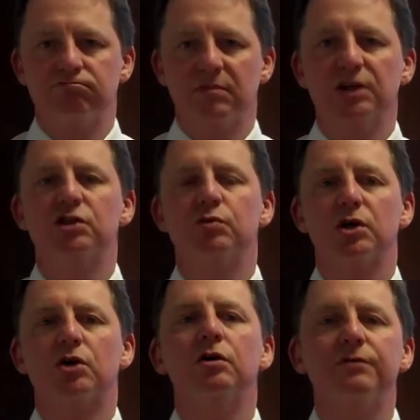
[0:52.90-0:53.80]
I just want
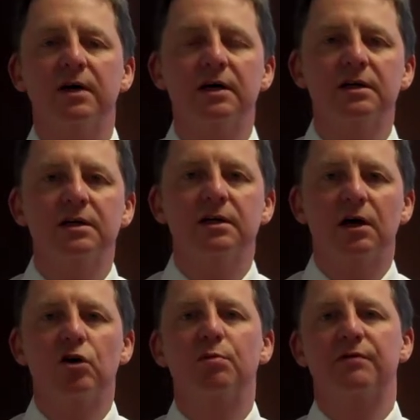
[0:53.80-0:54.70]
to cover
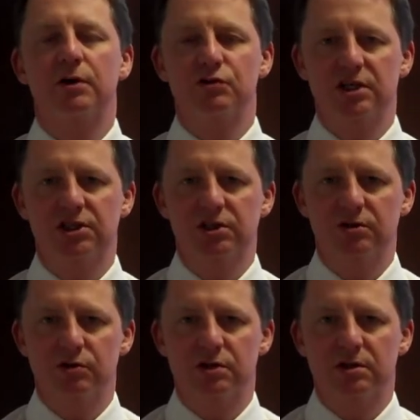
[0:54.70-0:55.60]
a couple of those
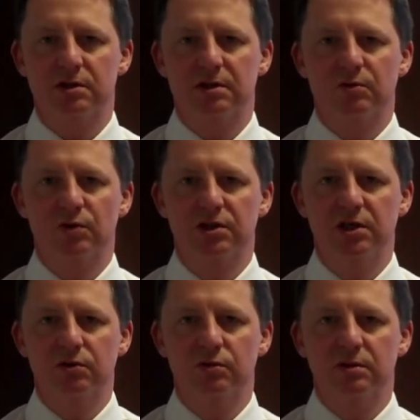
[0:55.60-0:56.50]
issues with
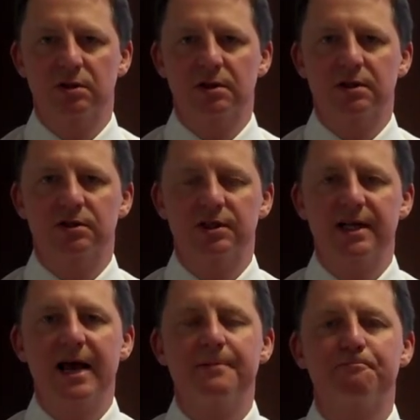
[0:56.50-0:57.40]
you
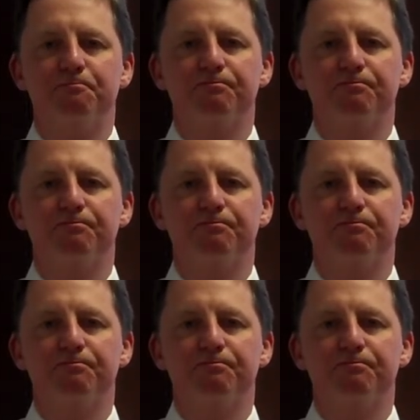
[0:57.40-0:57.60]
today.